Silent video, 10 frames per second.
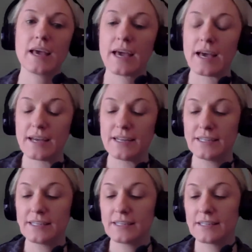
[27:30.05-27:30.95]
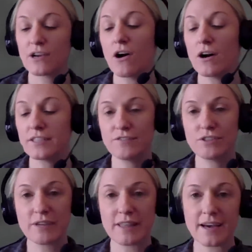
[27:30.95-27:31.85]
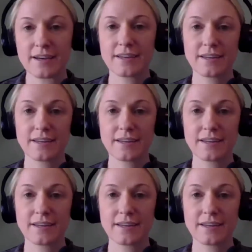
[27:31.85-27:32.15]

And the cost of doing that